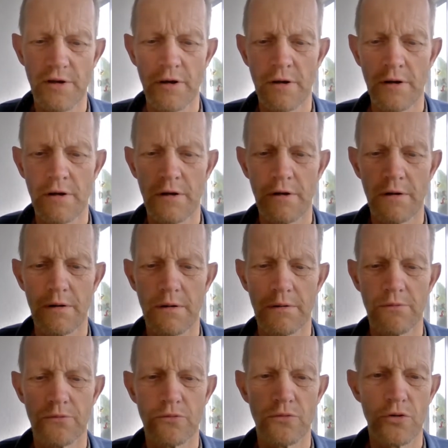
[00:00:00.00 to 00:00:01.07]

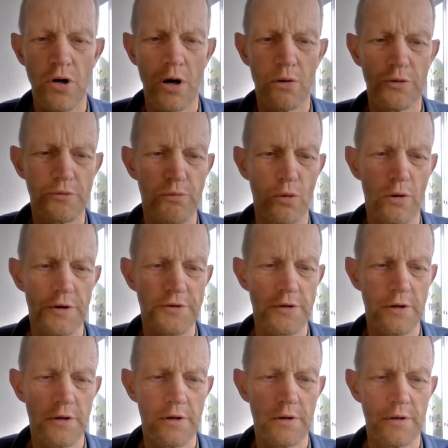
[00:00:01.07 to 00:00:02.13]

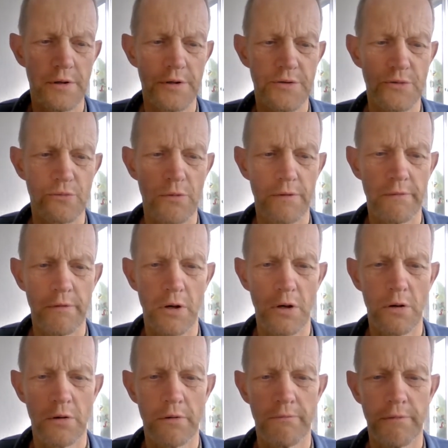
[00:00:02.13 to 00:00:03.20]
Groundwater is
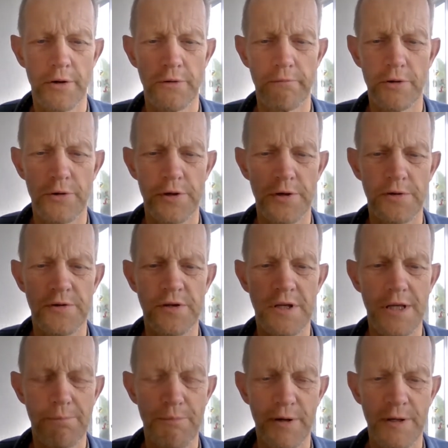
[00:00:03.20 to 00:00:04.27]
very, very
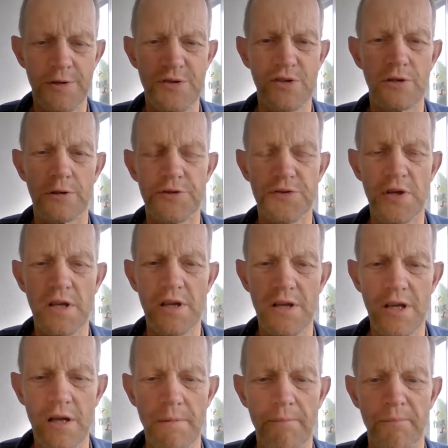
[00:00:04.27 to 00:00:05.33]
deep and still
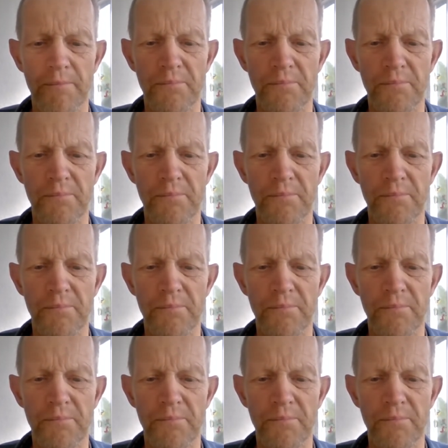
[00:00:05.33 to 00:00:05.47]
sinking.